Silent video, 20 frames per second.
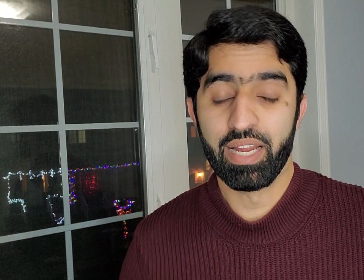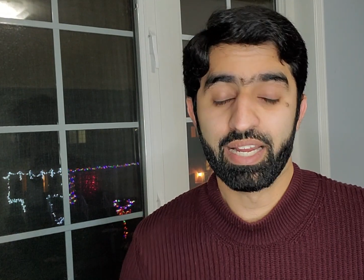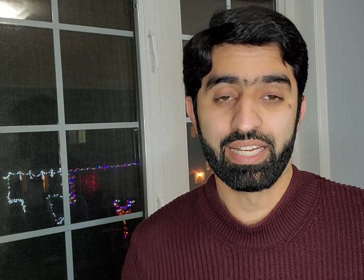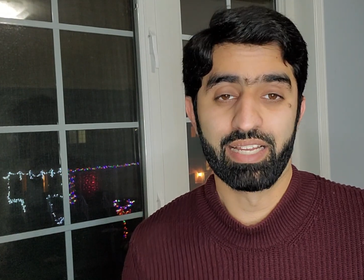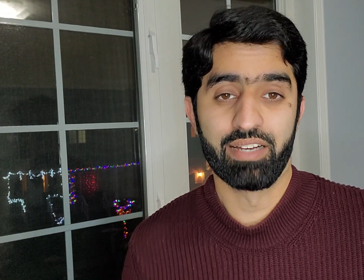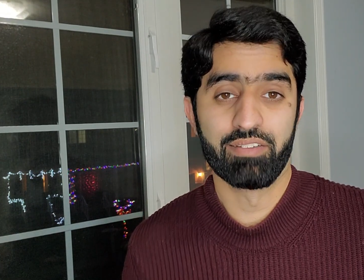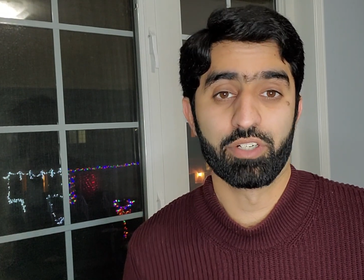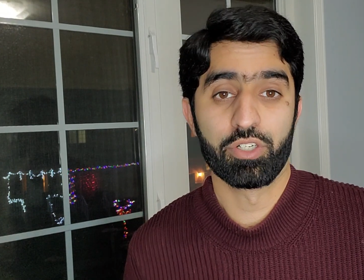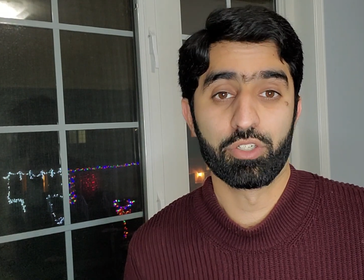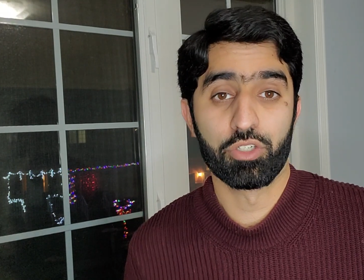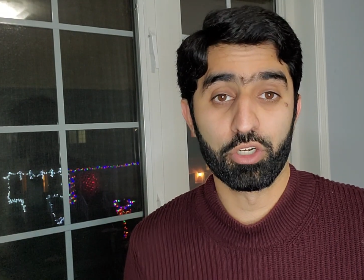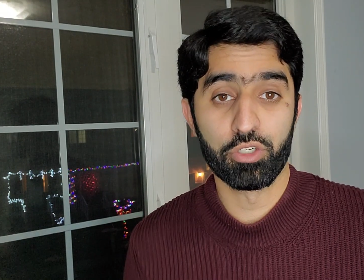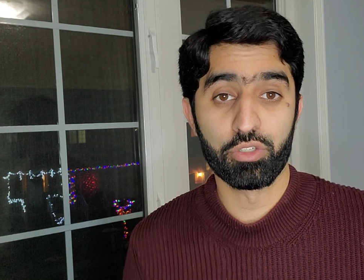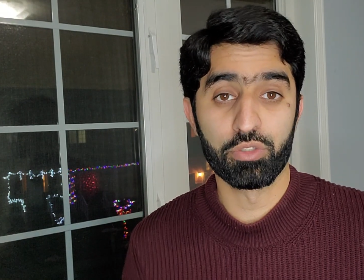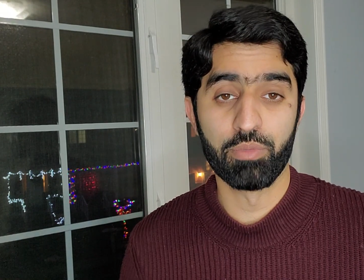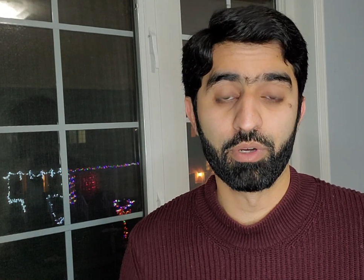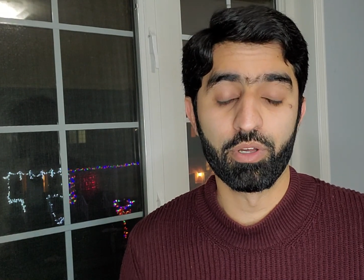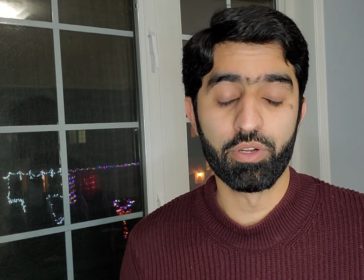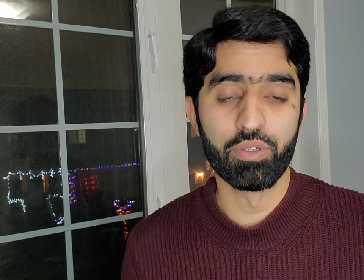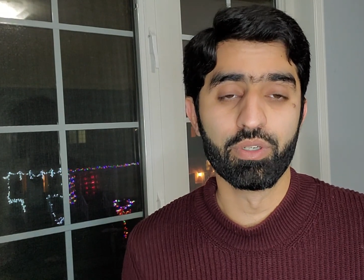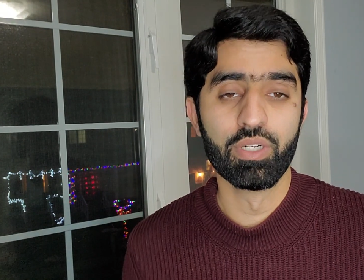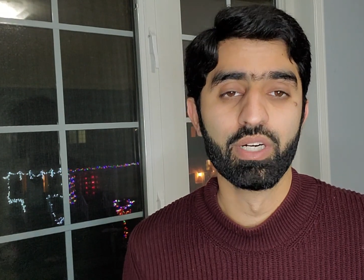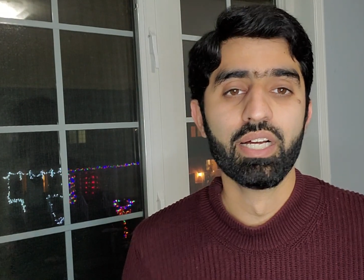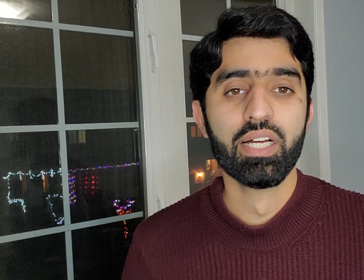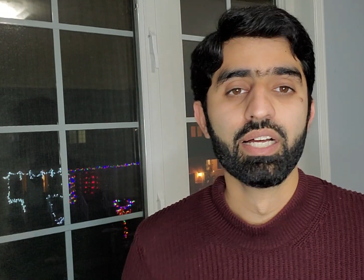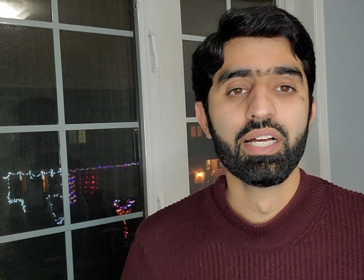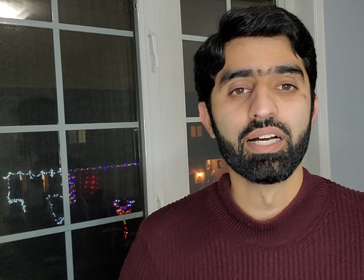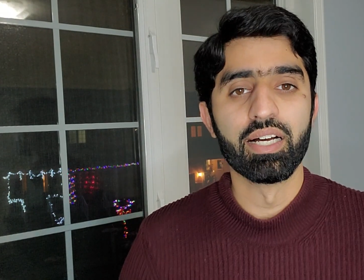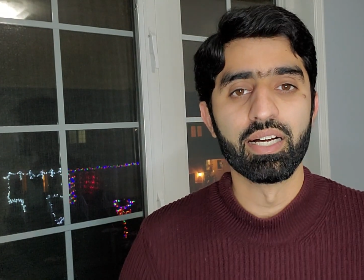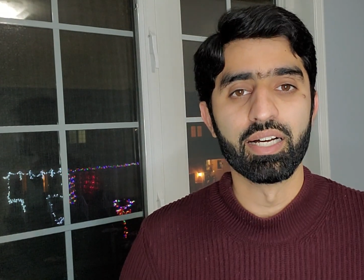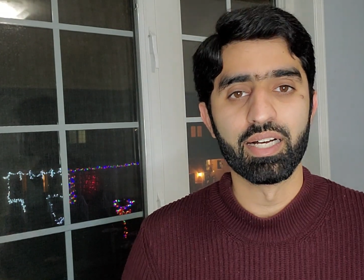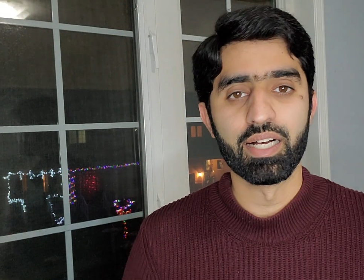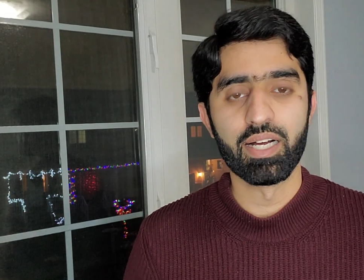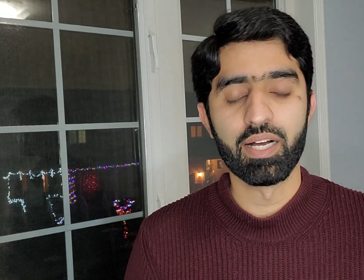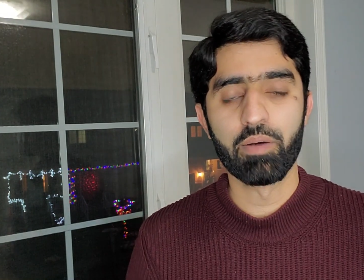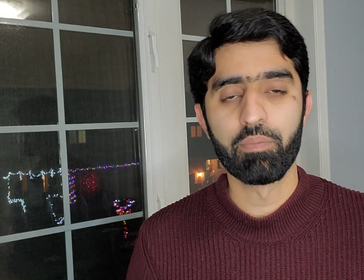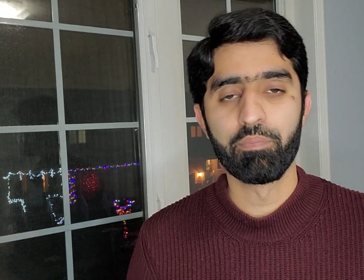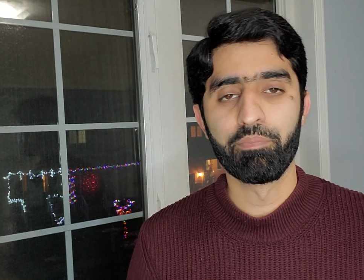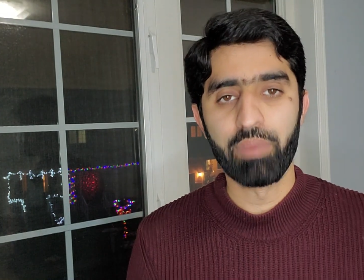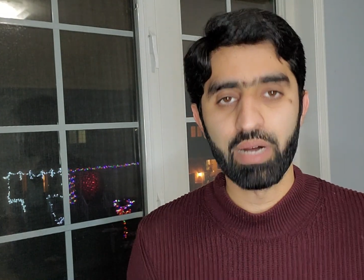might have a draw tomorrow.
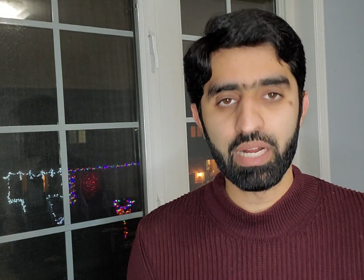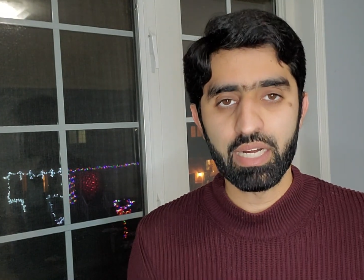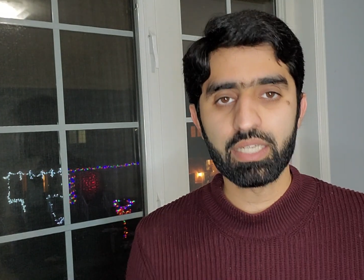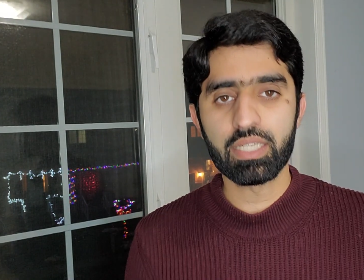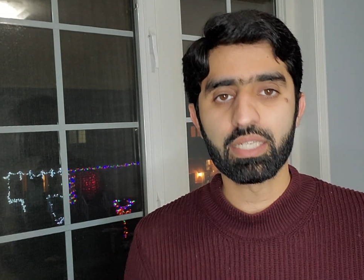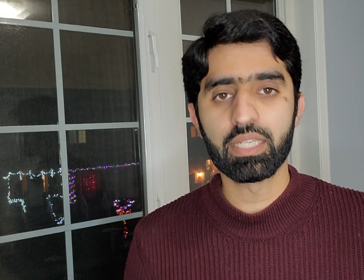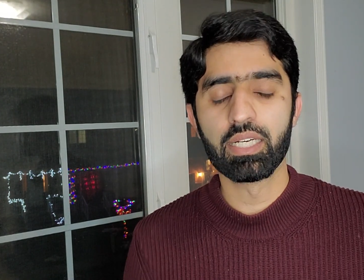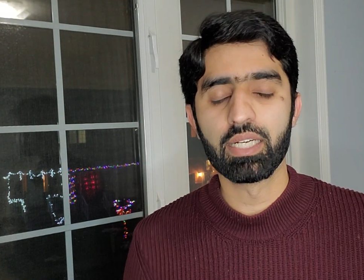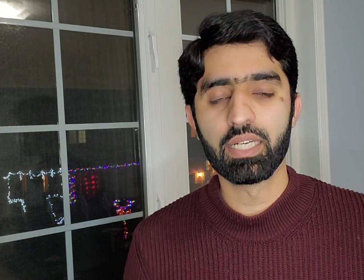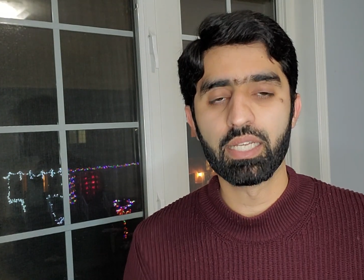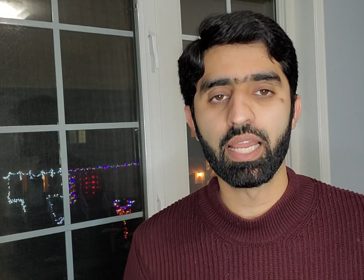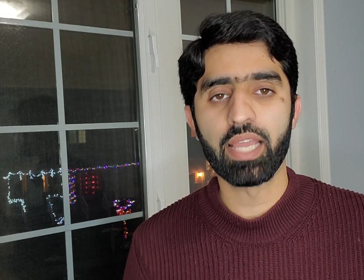Um, but uh,